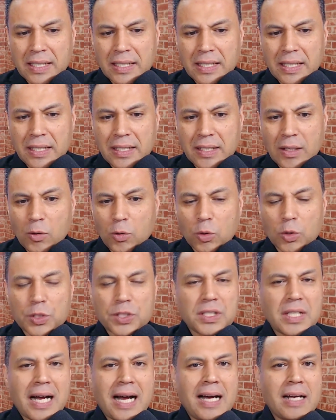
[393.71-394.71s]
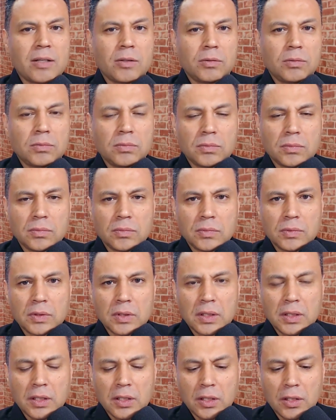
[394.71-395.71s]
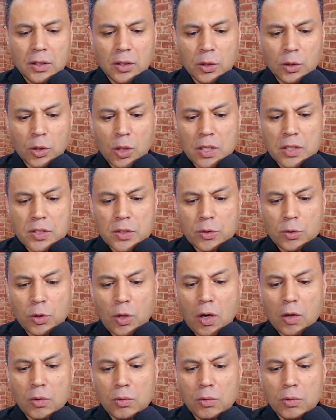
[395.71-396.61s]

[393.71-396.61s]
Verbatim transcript: people who they despised,